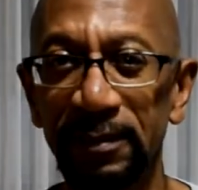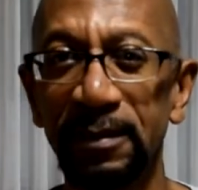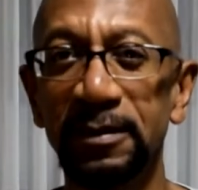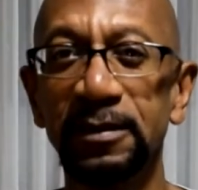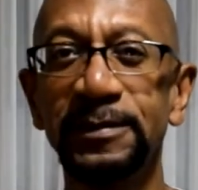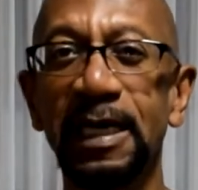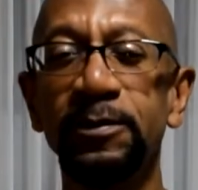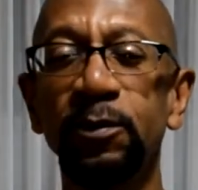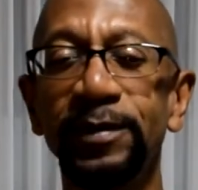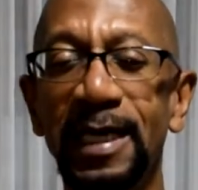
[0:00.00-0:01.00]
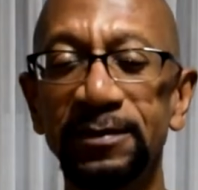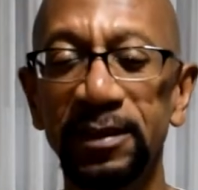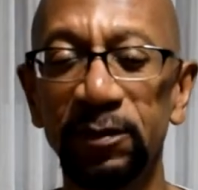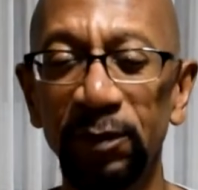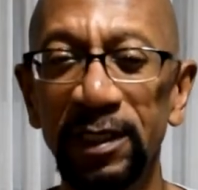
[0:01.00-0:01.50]
sometimes
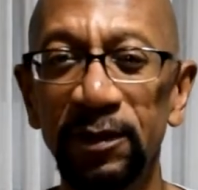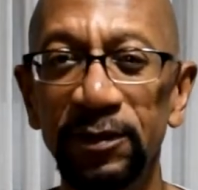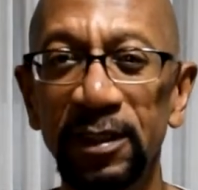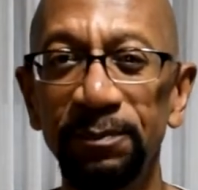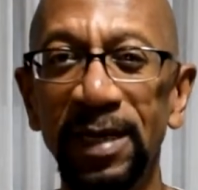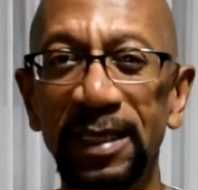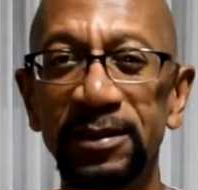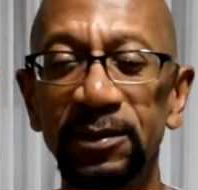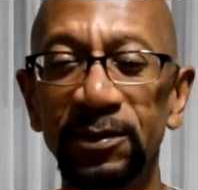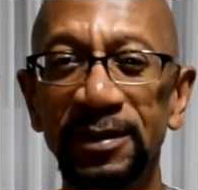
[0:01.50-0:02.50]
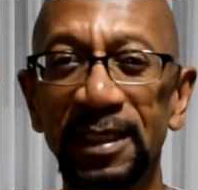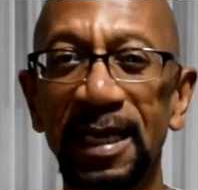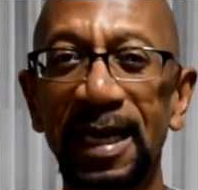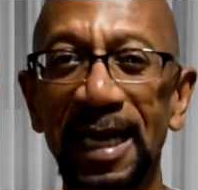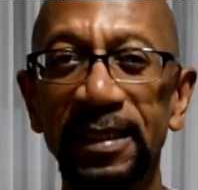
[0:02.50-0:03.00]
2,300 pesos
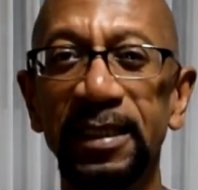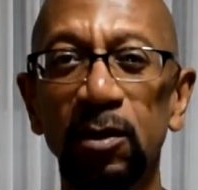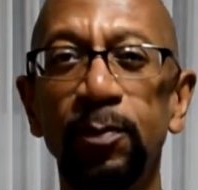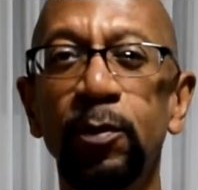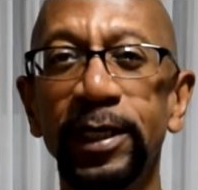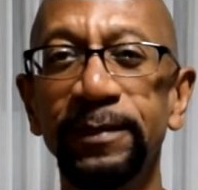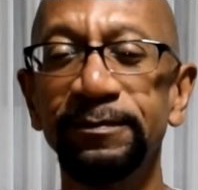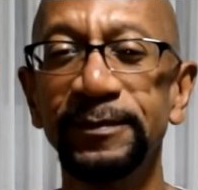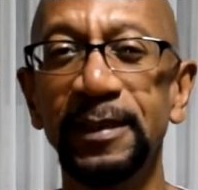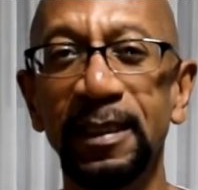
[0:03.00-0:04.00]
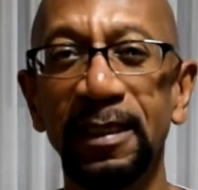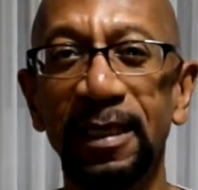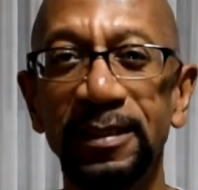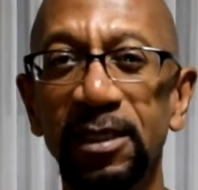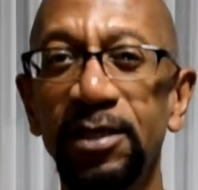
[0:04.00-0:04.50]
at the airport, and
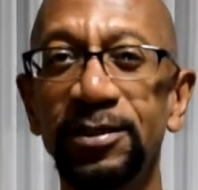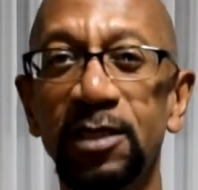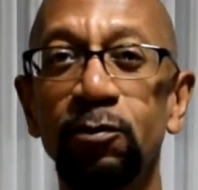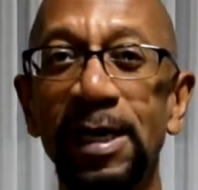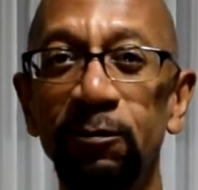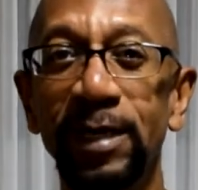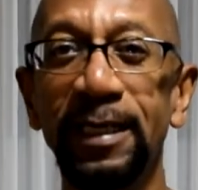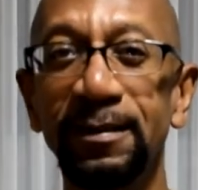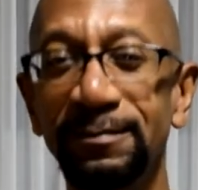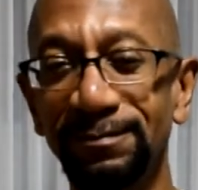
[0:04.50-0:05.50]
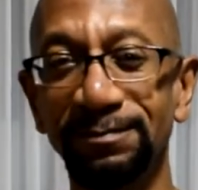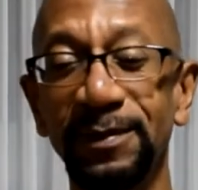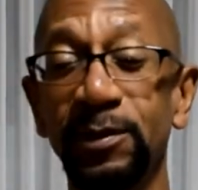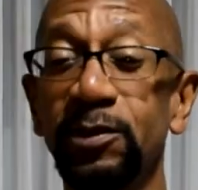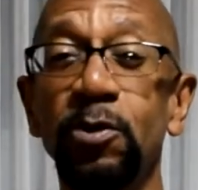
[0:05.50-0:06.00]
telling you it's a great rate. You
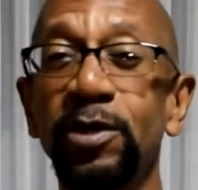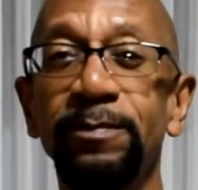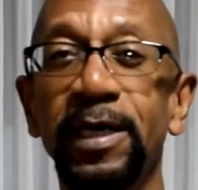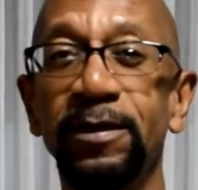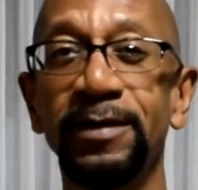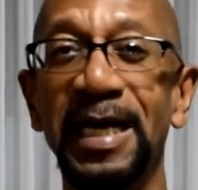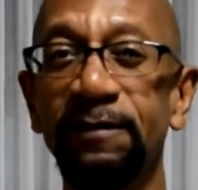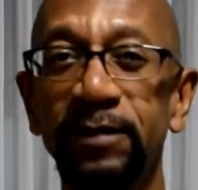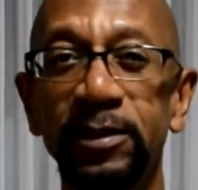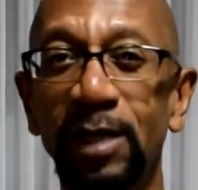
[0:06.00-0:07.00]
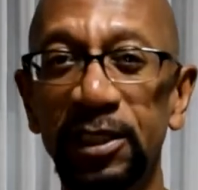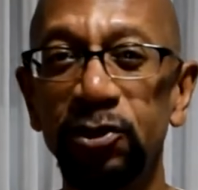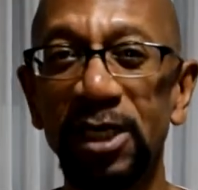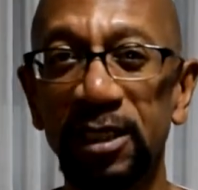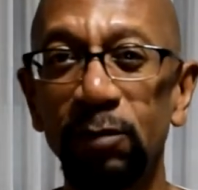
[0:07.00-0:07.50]
don't know any better. I never do it. I just
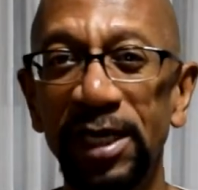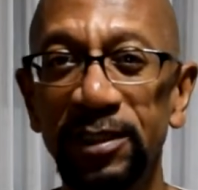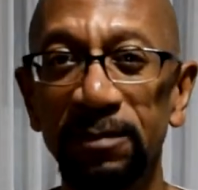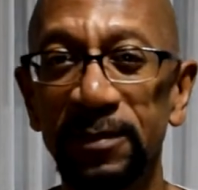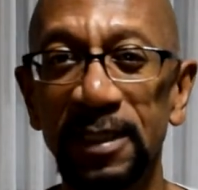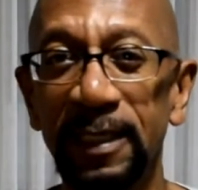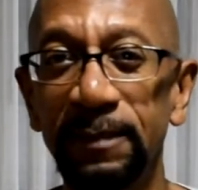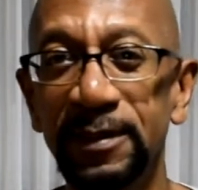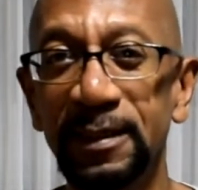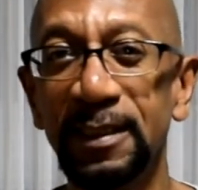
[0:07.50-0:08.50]
check the rate sometimes.